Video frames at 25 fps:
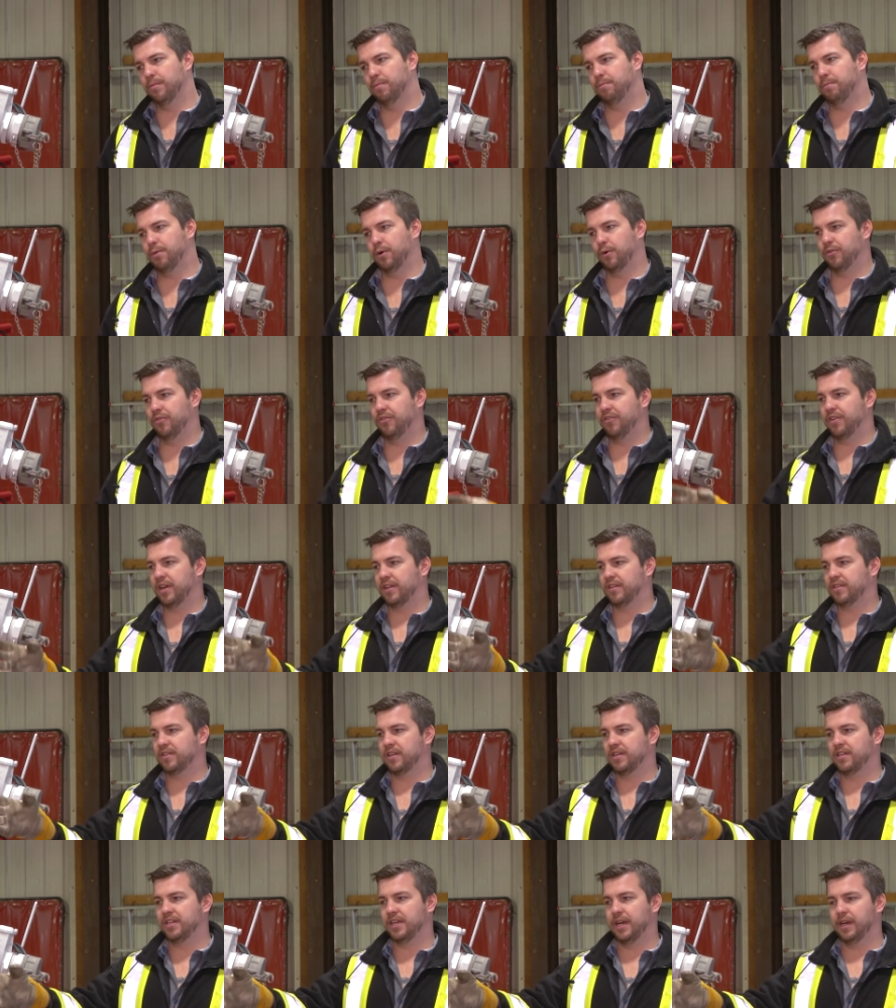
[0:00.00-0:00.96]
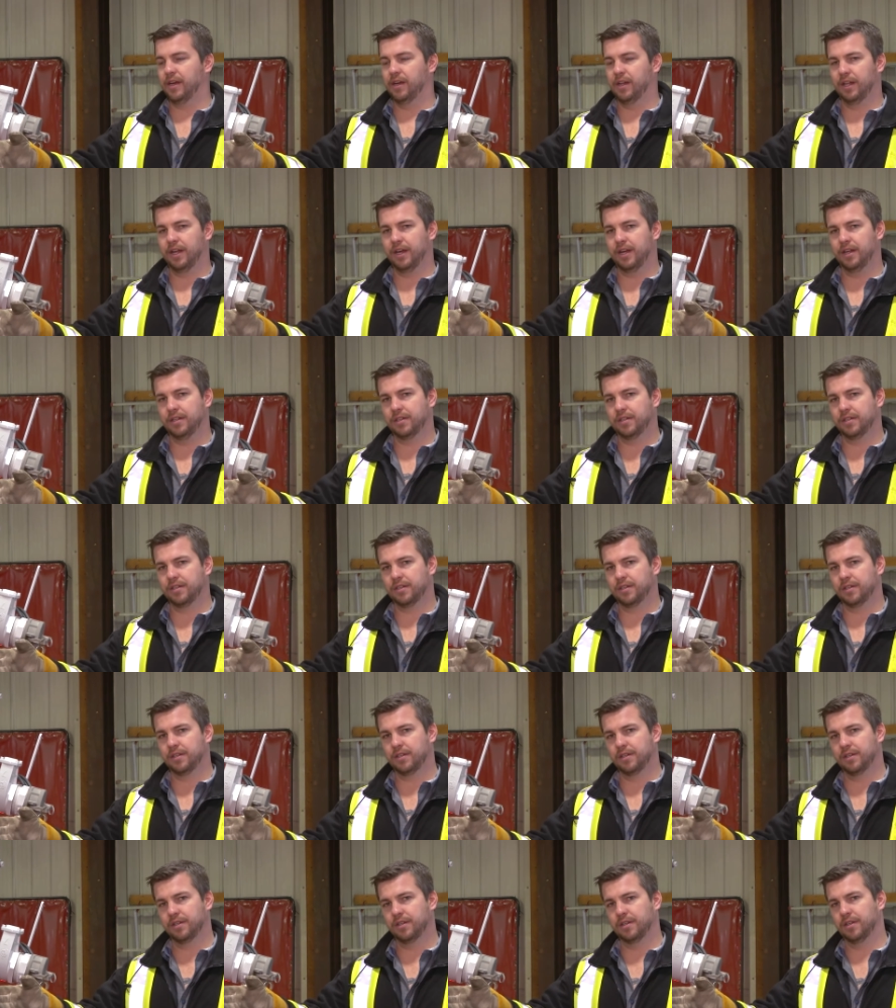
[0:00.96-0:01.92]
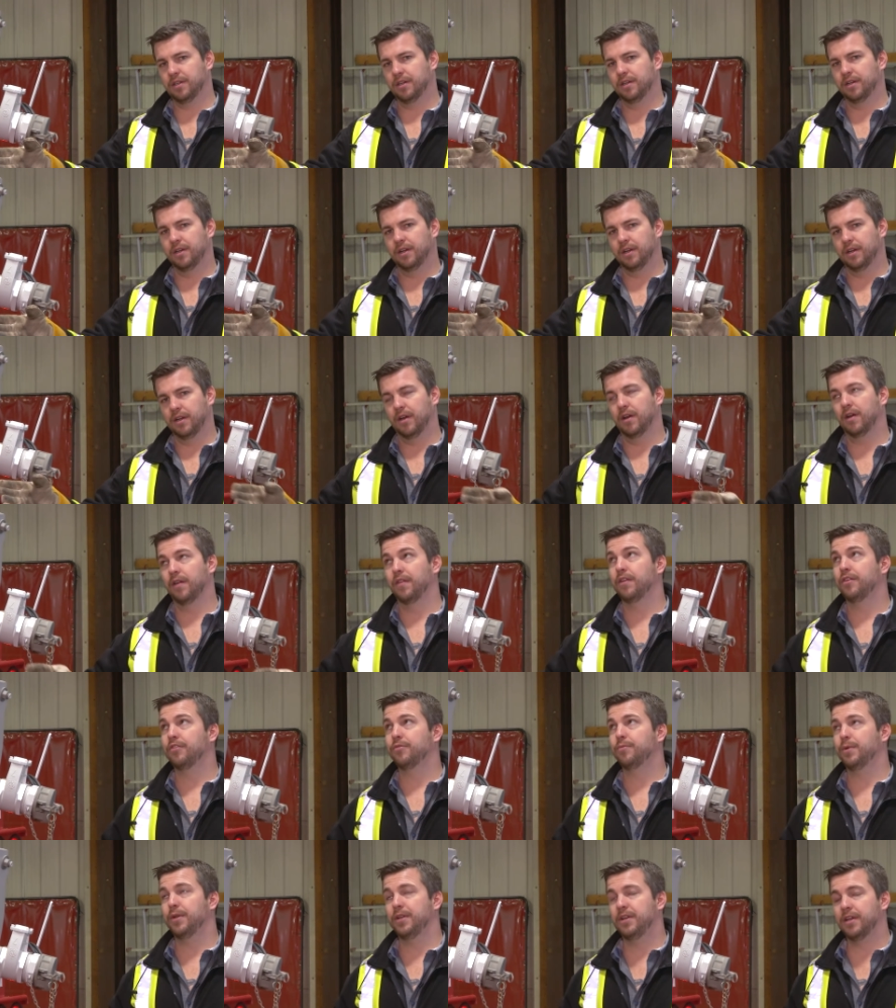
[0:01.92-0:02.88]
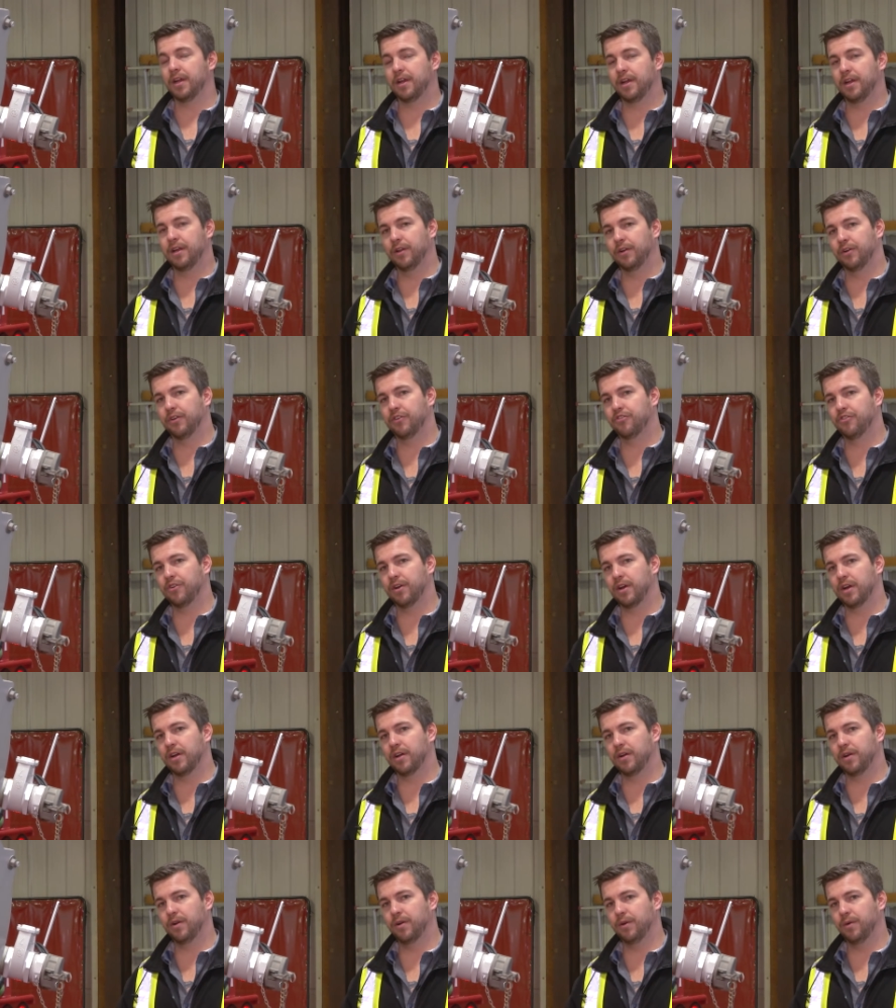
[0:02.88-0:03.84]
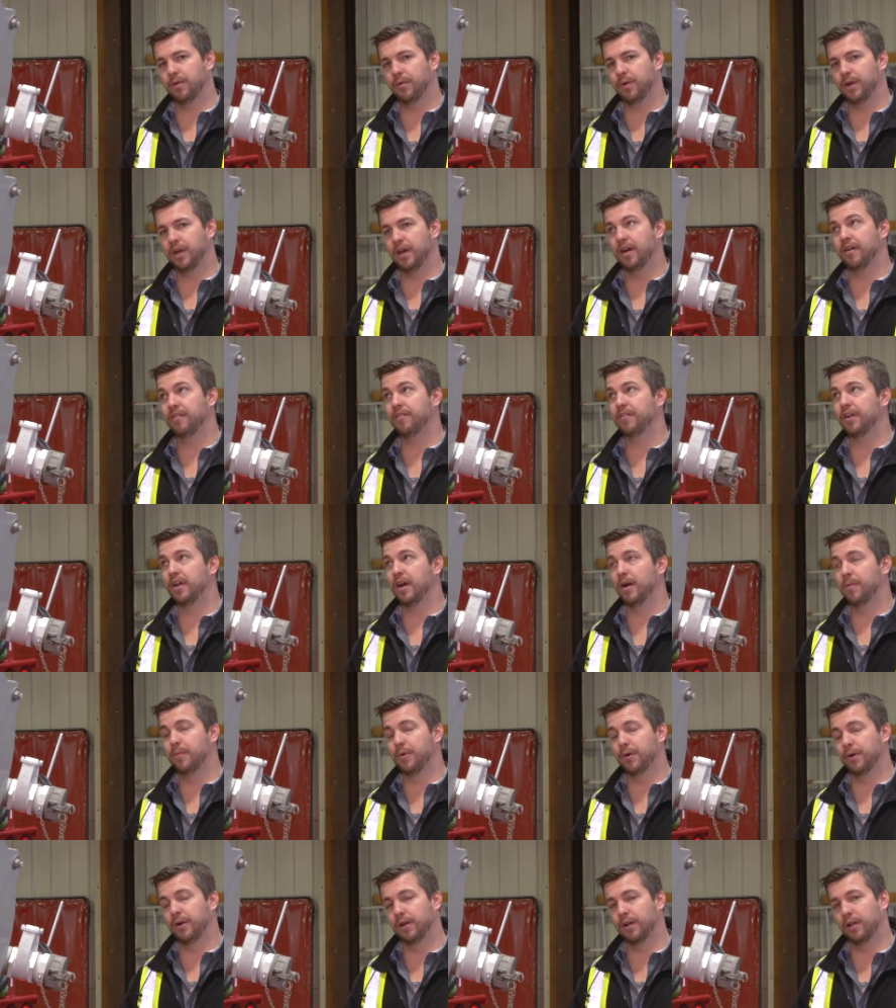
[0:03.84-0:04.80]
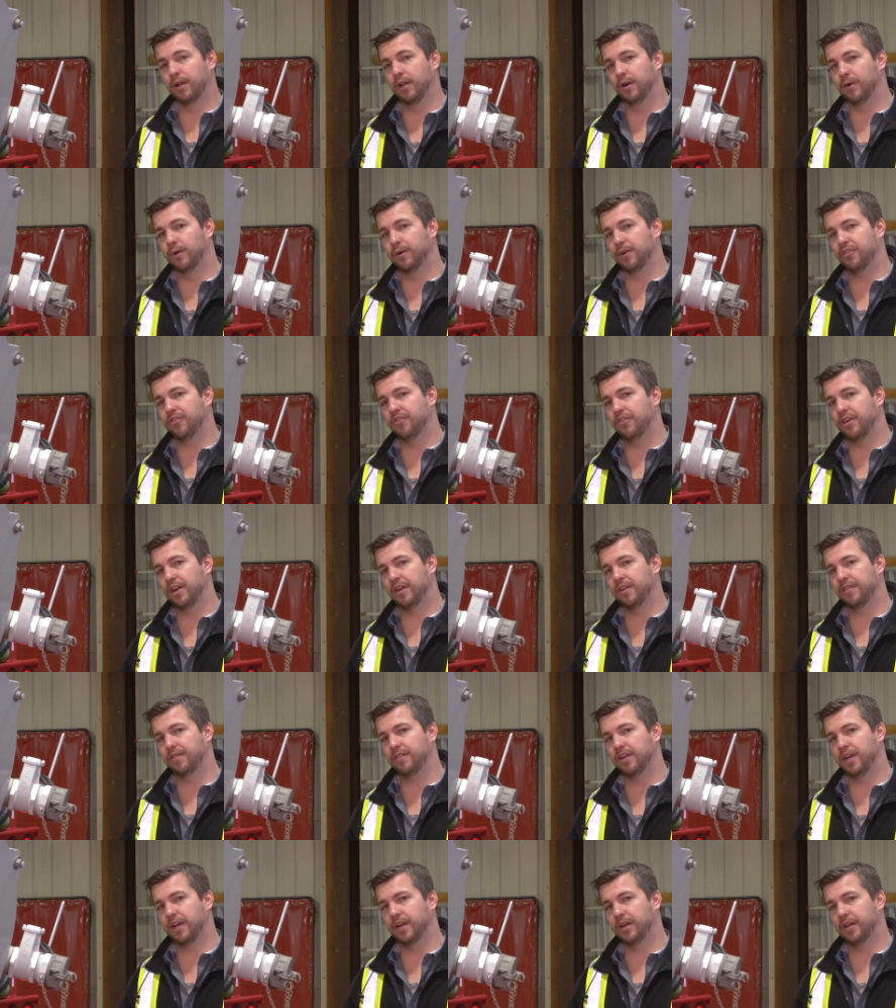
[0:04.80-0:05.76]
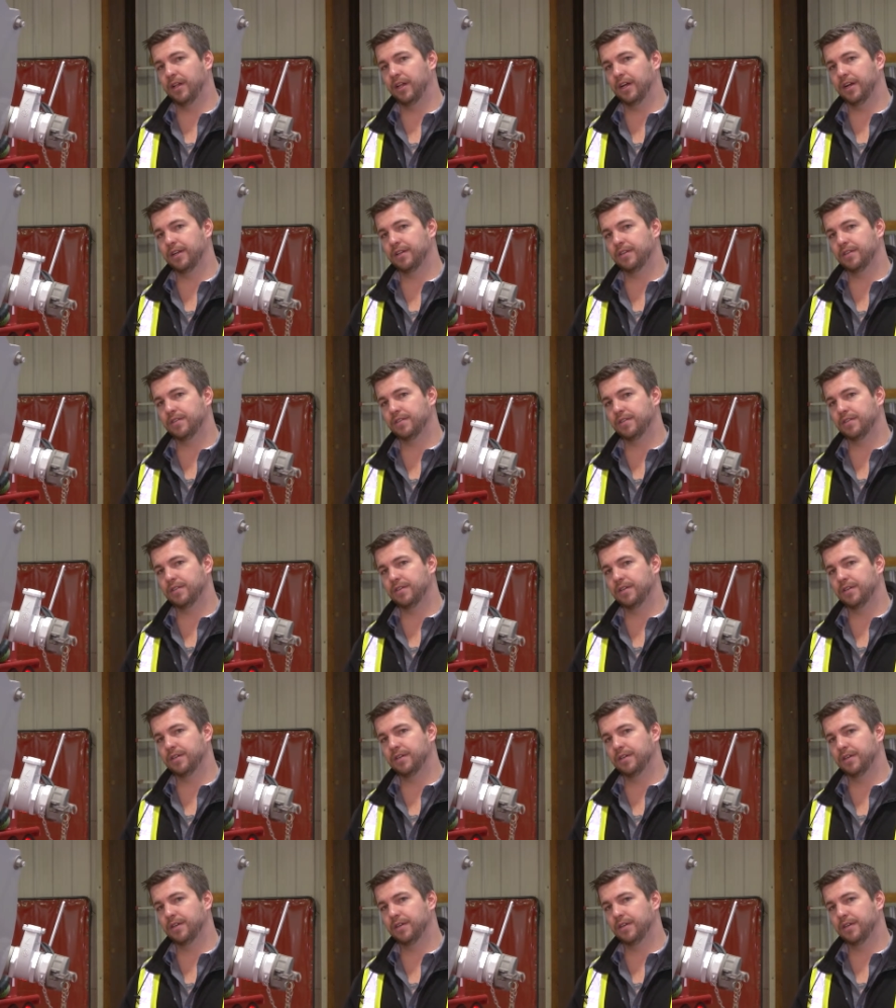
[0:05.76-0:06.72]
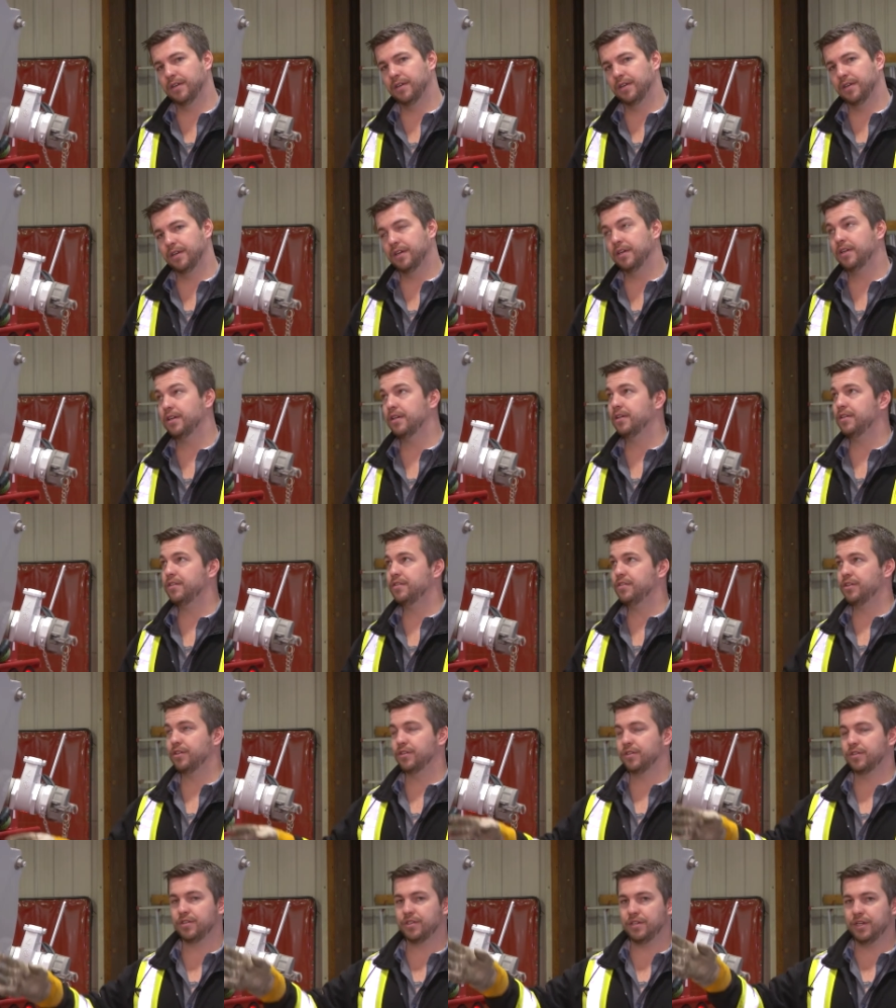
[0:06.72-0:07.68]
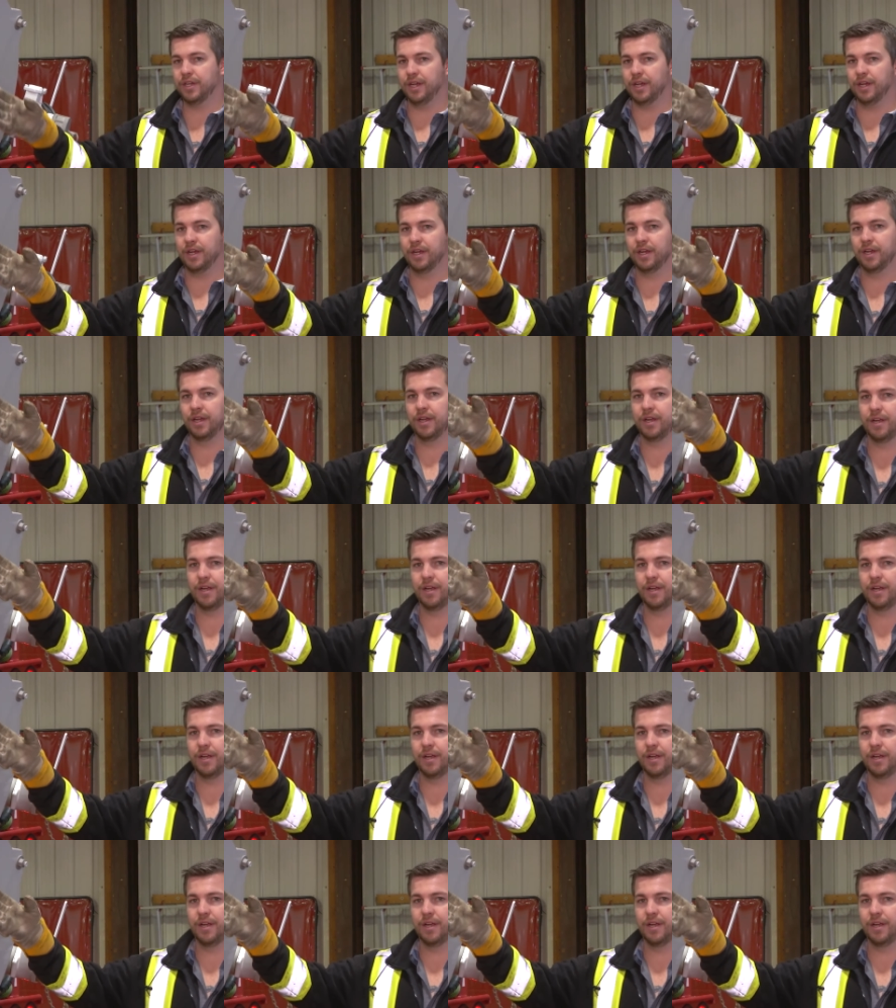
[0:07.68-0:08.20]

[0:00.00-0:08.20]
both sets of tail lights. On this particular truck, we have an upper and a lower set of tail lights. As you'll see,